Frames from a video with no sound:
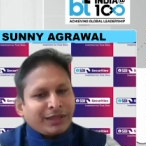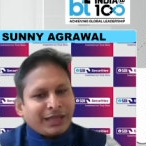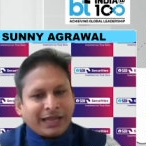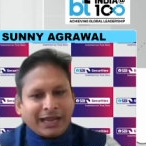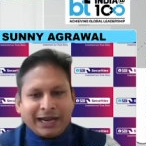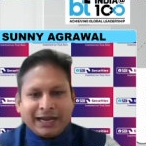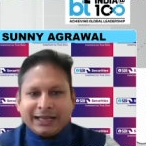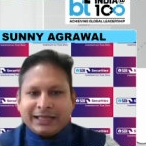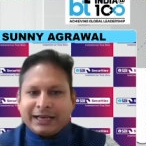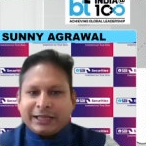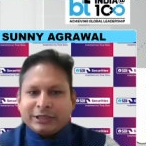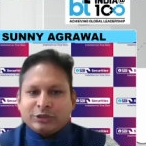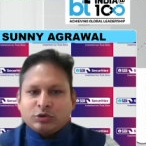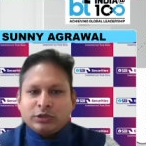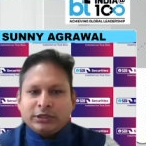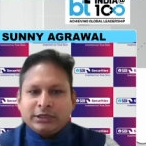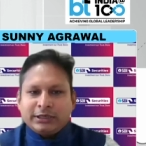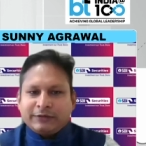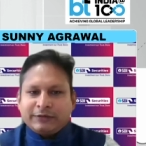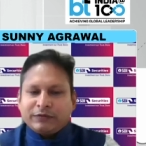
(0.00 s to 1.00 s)
Add
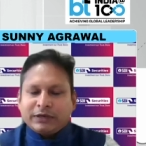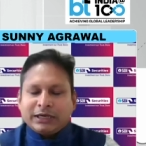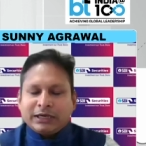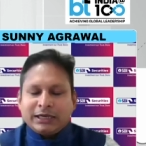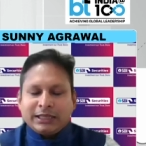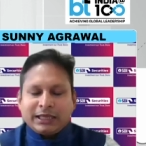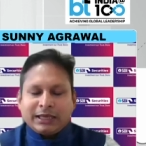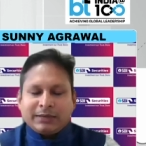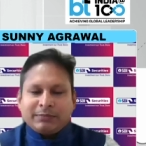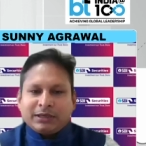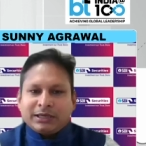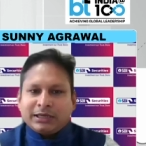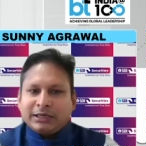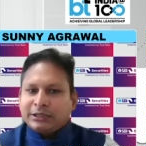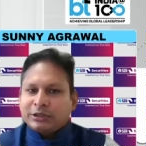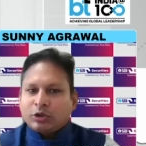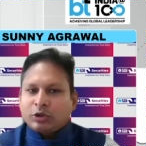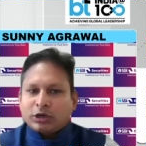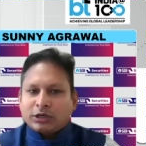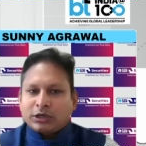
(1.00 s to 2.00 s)
gradually. Definitely, chemical
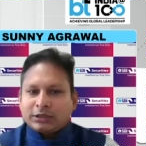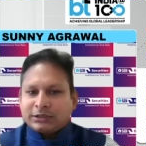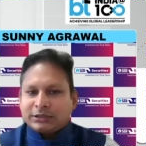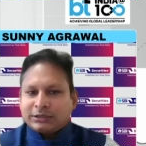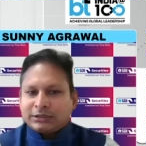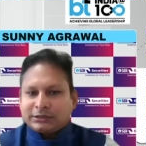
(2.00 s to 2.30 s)
is not a,